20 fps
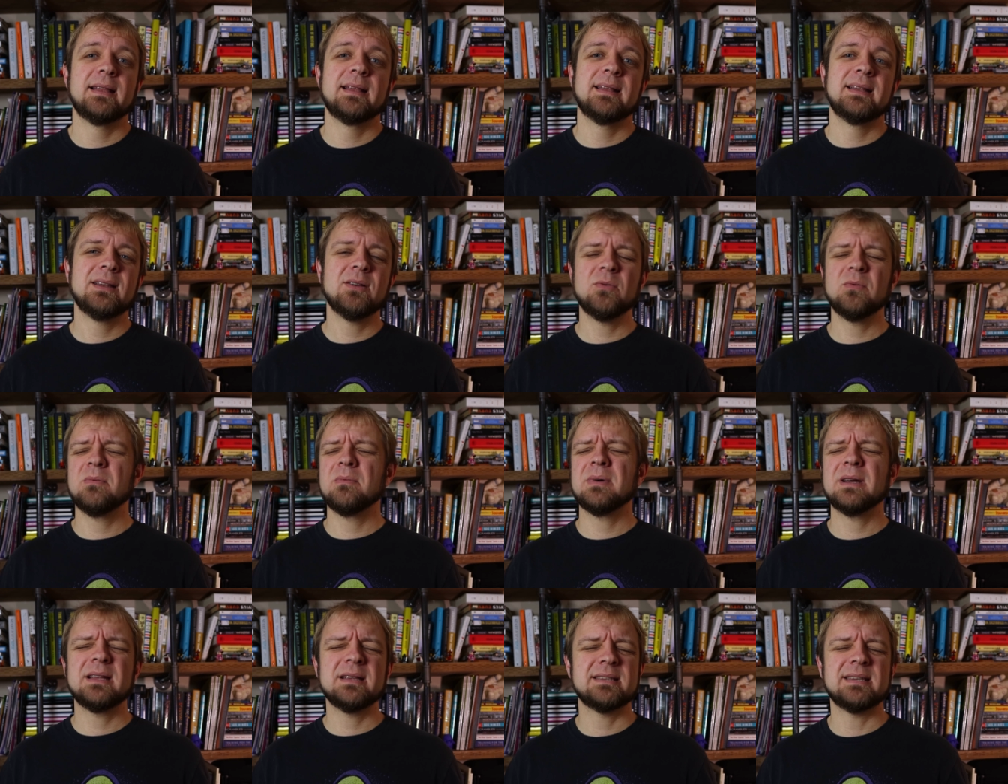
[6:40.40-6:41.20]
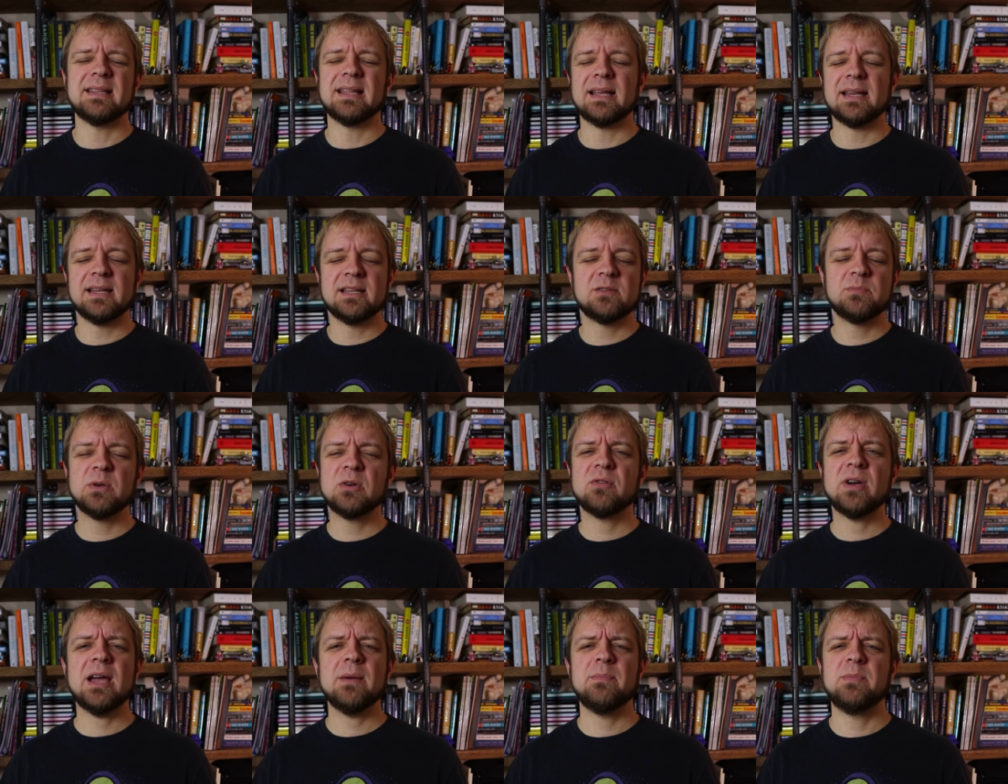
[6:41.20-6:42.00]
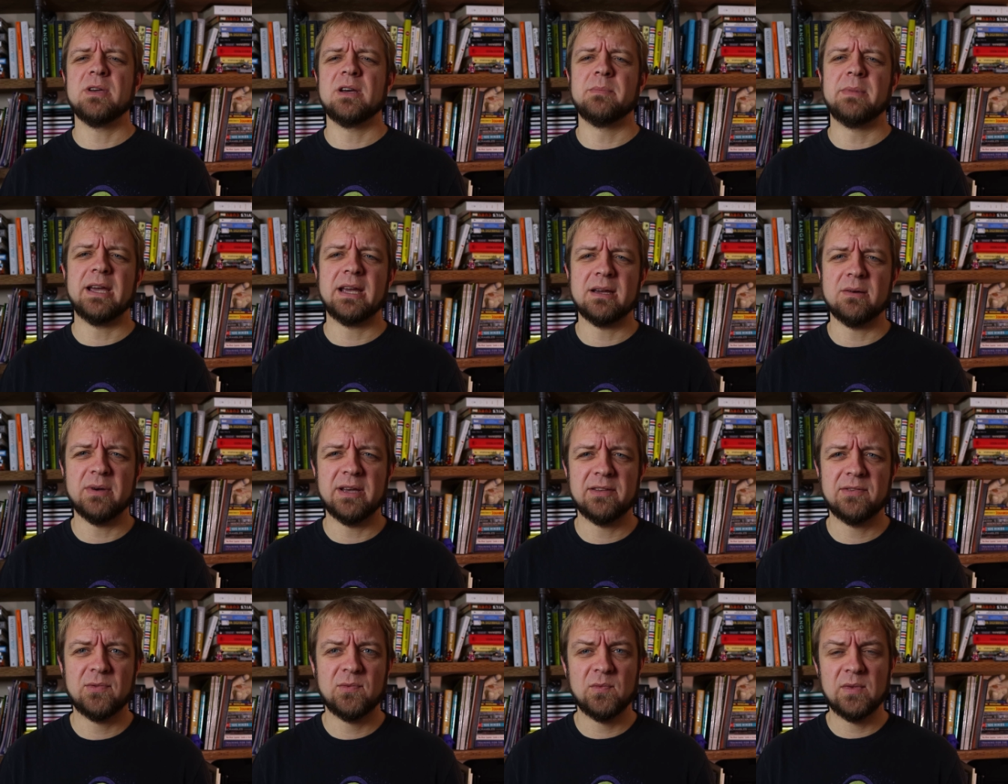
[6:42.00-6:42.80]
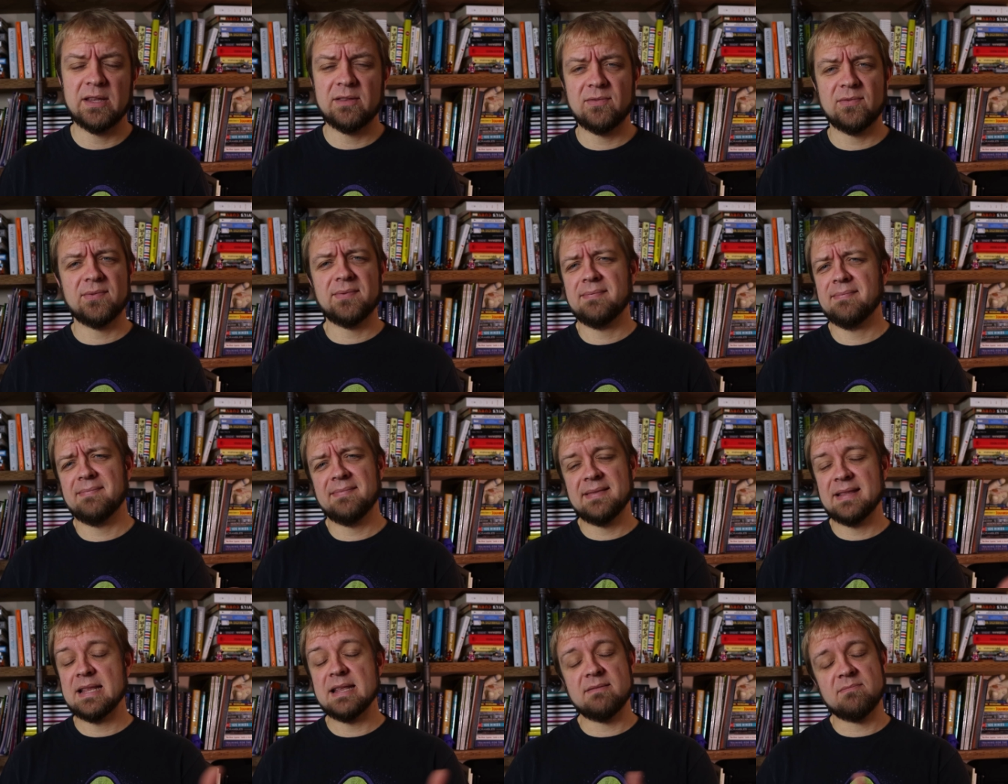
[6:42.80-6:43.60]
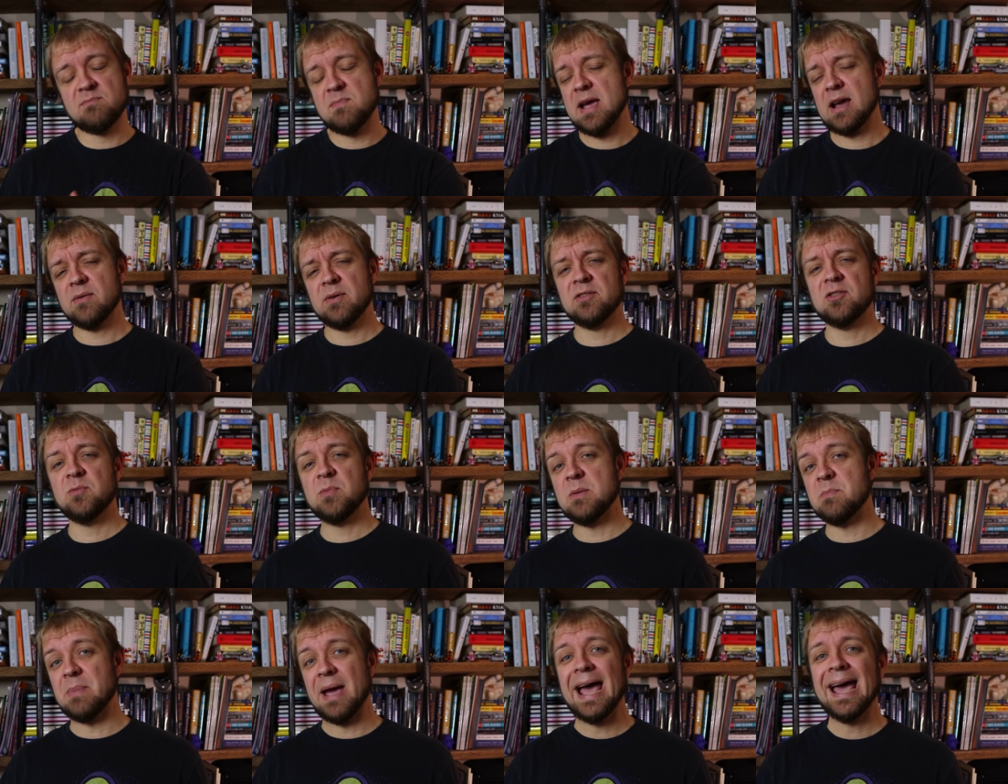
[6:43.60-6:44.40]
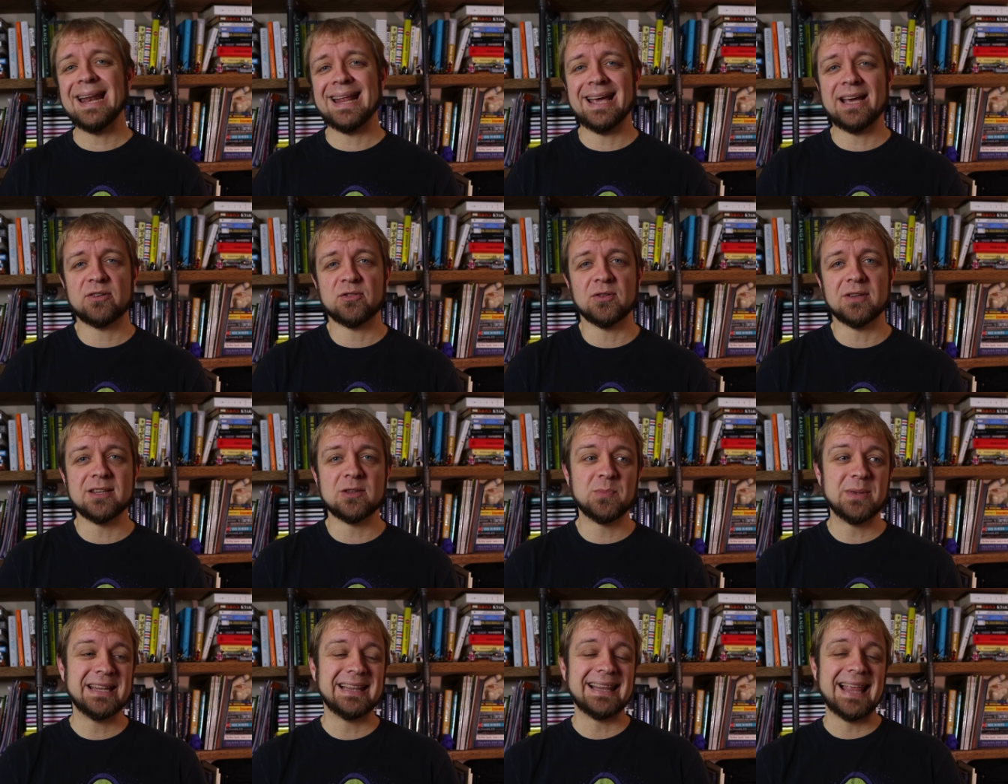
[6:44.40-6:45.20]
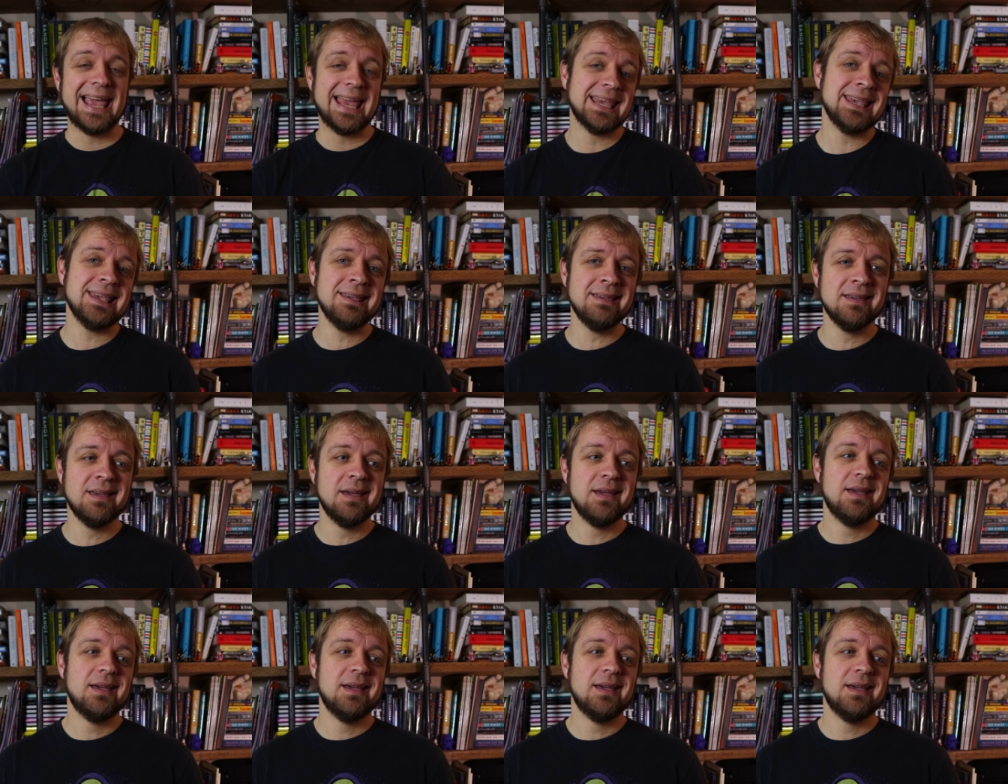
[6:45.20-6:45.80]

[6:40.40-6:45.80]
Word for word: no, why did I say that? It's been crappy on macOS. It's, it, macOS has been bad, actually. It's been laggy.